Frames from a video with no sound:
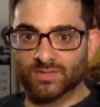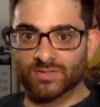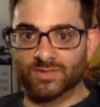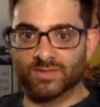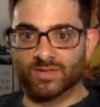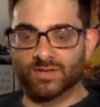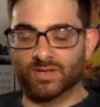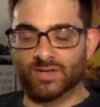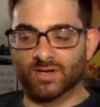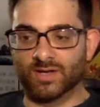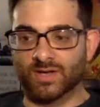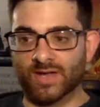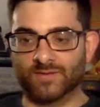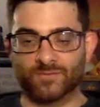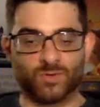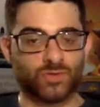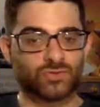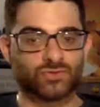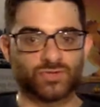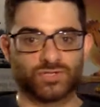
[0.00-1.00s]
the
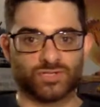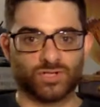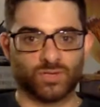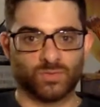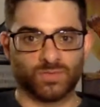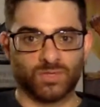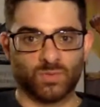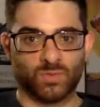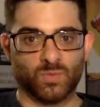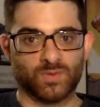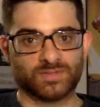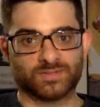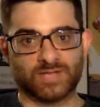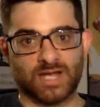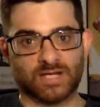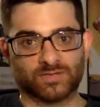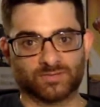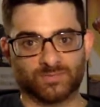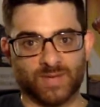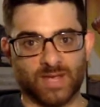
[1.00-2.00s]
anniversary show when he won the
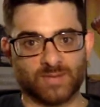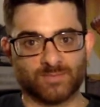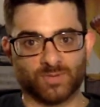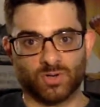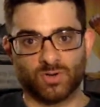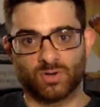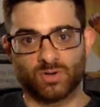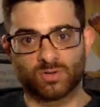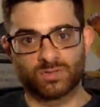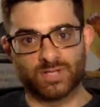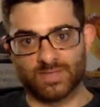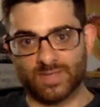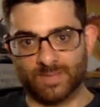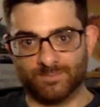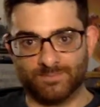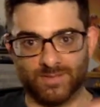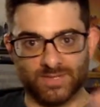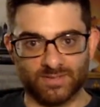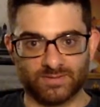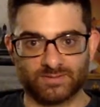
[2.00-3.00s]
title from Adam Cole. He had
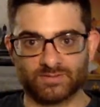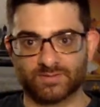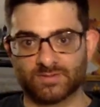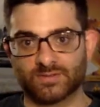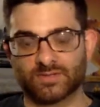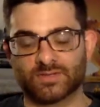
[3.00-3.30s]
that big,